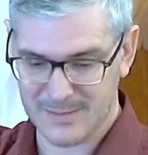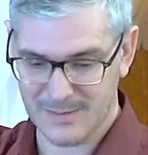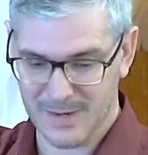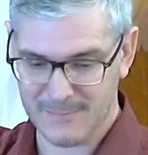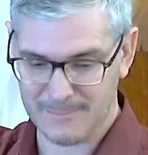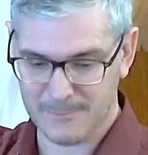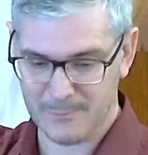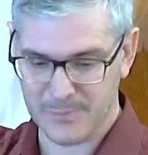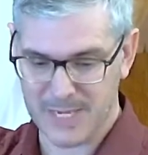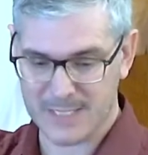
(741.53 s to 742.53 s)
Right?
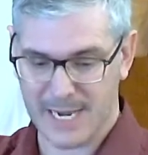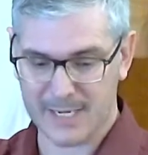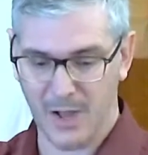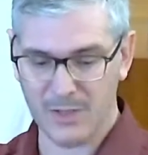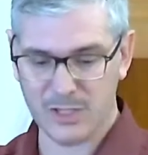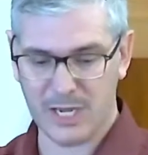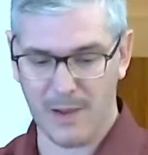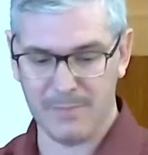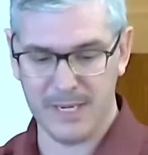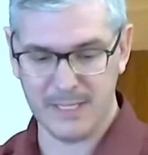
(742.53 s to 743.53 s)
Technology
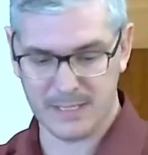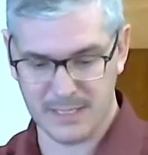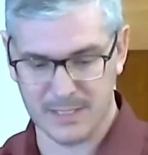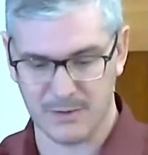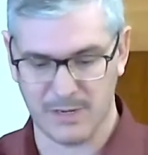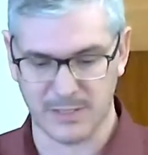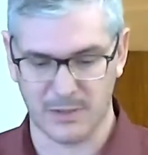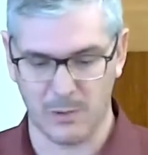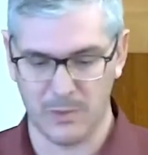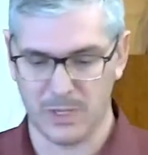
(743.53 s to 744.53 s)
companies, this is the rest of the
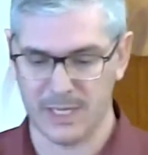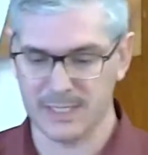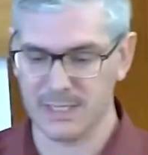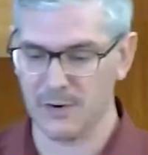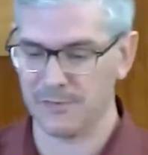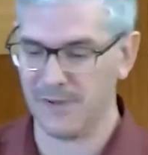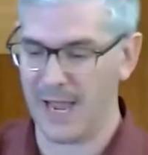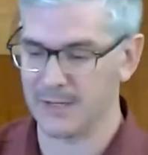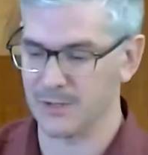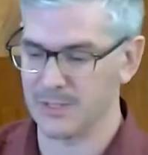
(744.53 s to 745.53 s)
quote, consider
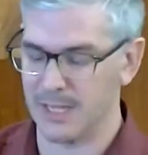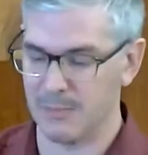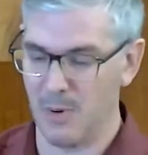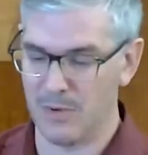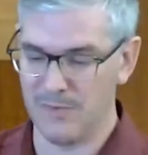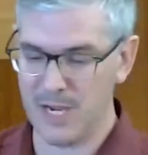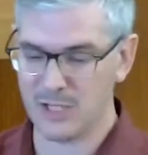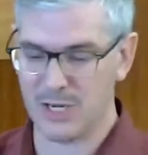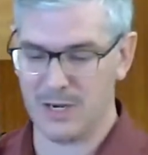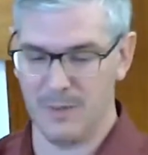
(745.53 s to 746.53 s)
factors like
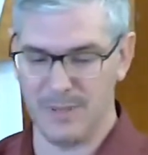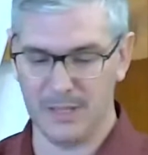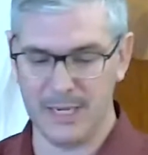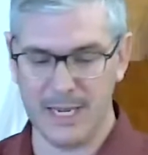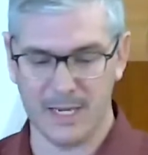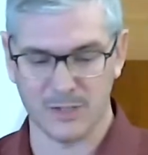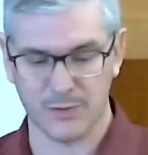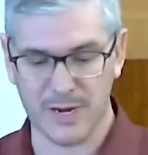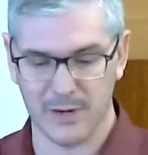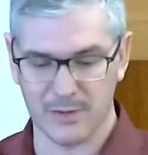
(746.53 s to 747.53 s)
motivation, ability, and
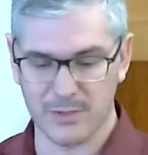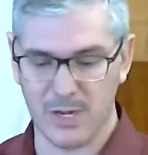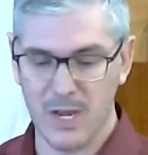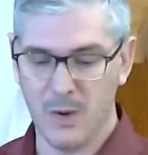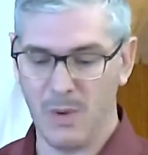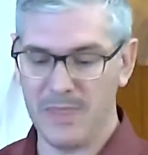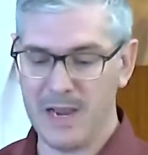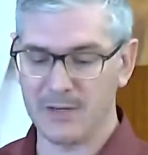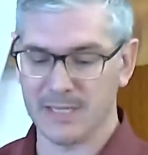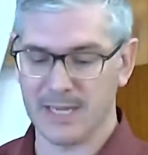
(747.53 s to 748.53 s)
triggers when they
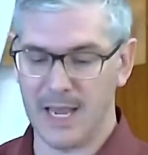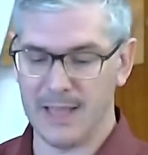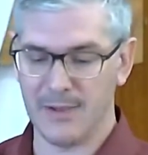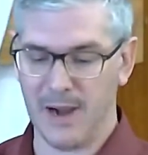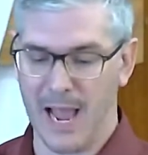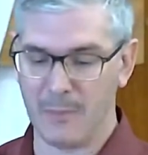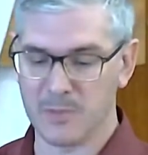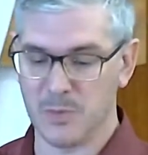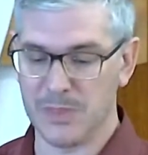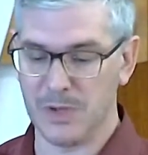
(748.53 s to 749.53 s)
are designing their apps
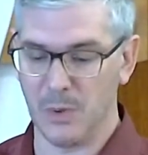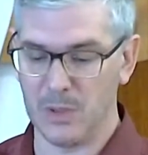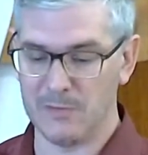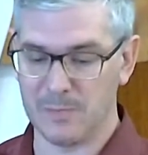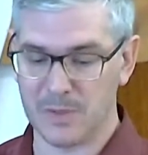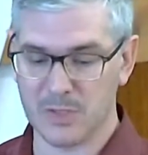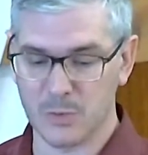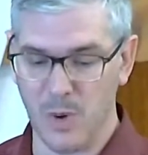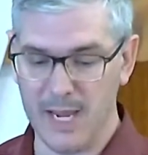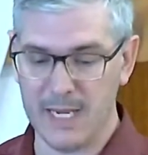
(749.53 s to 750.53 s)
with the goal of
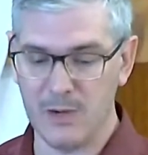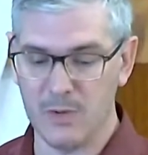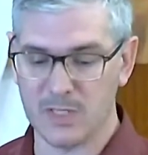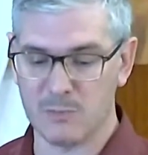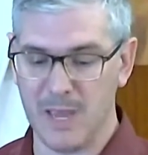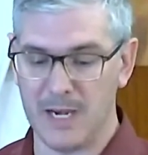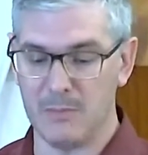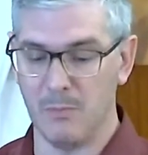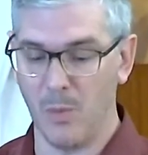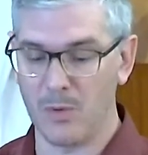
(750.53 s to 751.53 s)
persuading you to spend
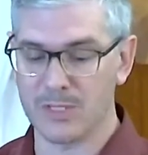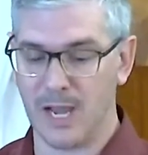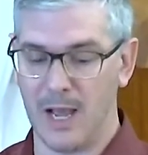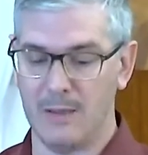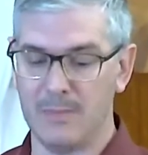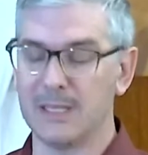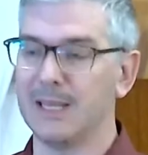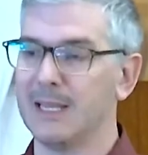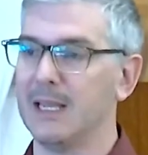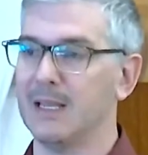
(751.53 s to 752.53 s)
more time
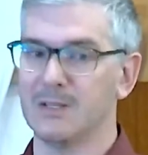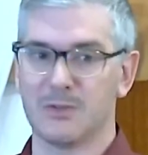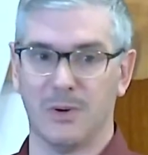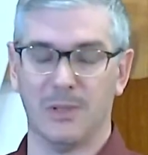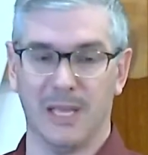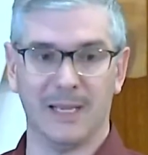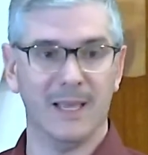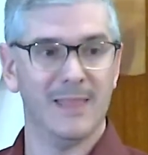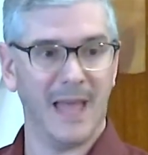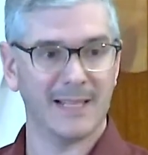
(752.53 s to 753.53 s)
clicking and scrolling.
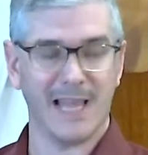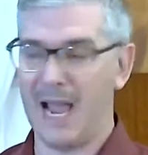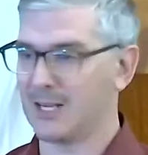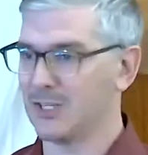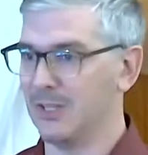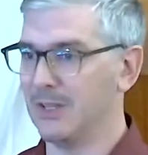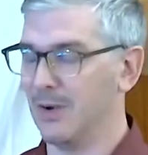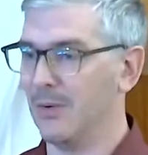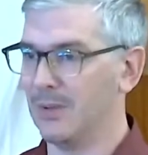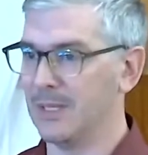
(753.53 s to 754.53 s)
That's actually the
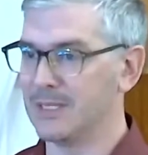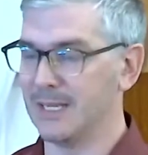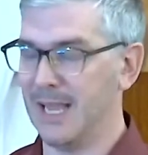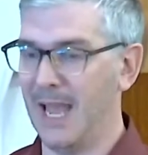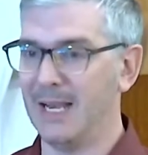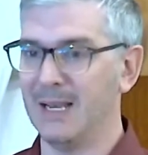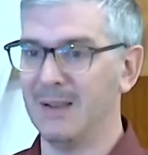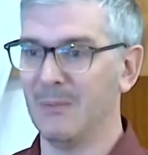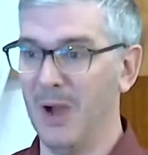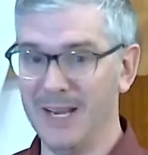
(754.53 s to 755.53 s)
goal, is to get
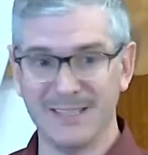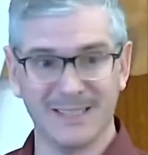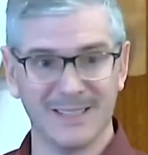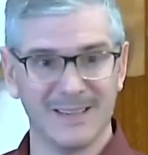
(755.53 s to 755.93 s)
what?